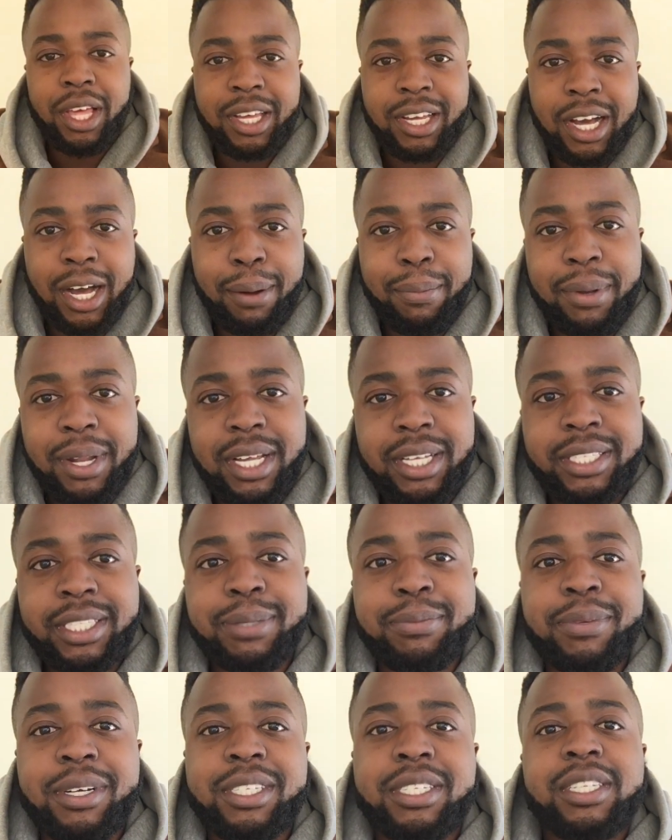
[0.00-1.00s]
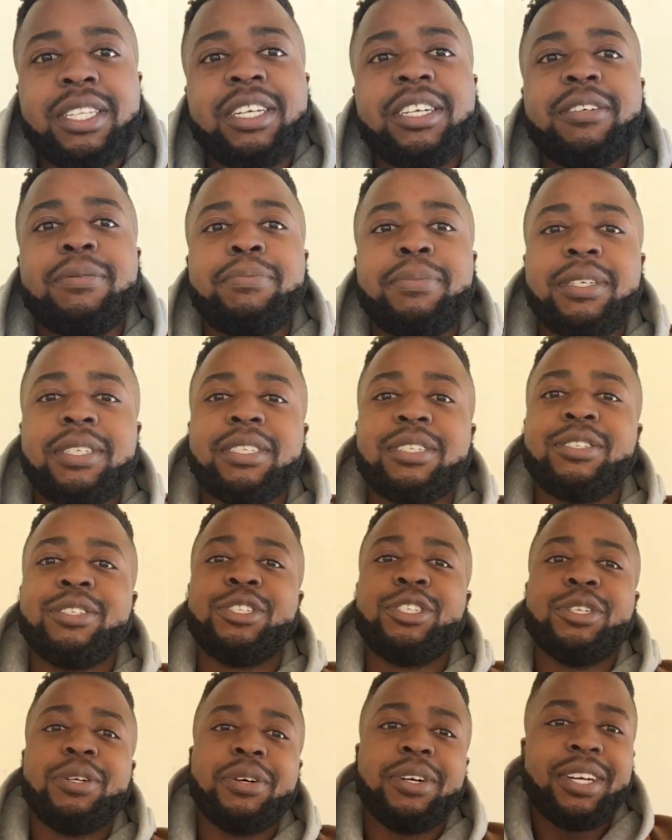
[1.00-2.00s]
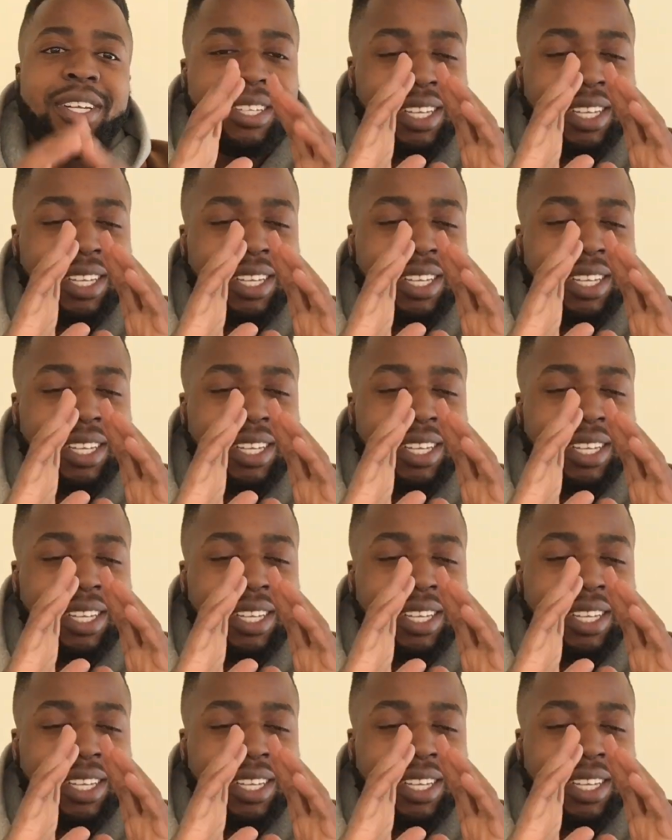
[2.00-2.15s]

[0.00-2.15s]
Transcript: God bless, much love, peace and joy,